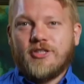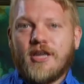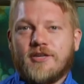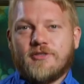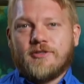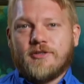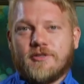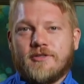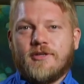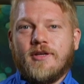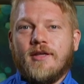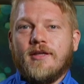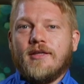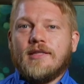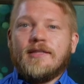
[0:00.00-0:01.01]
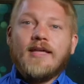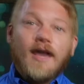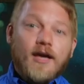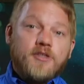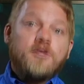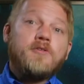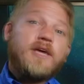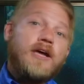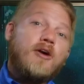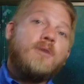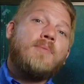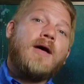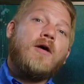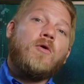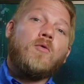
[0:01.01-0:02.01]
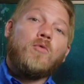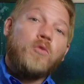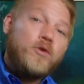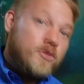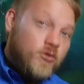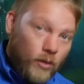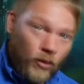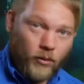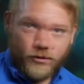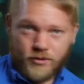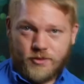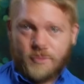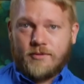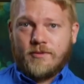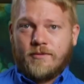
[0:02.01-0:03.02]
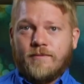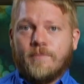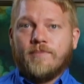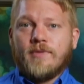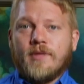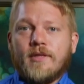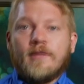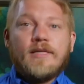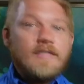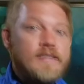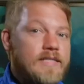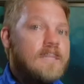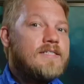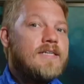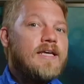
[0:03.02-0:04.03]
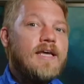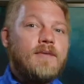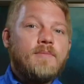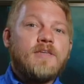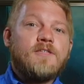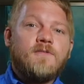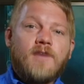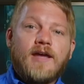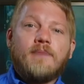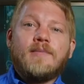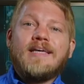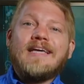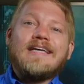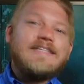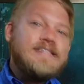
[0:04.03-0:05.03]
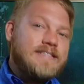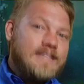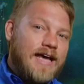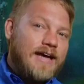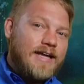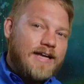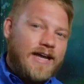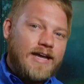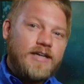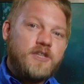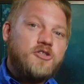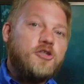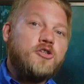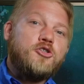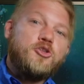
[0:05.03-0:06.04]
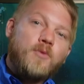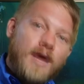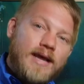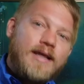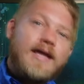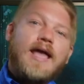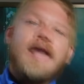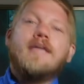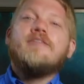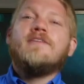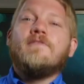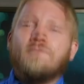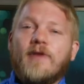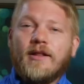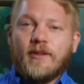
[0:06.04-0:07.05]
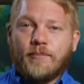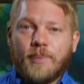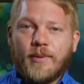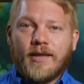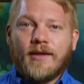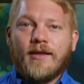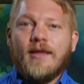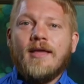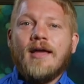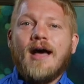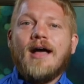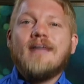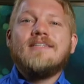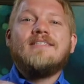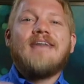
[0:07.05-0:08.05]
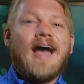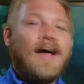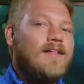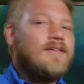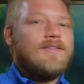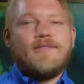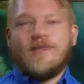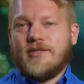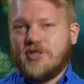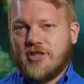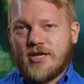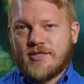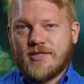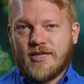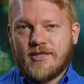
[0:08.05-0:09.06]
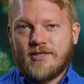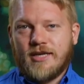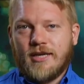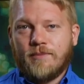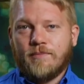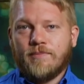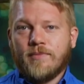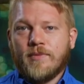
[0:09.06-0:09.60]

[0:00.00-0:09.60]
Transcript: adjusters. They also care about results. The C C M S family is dedicated to training and developing a talented adjusting team.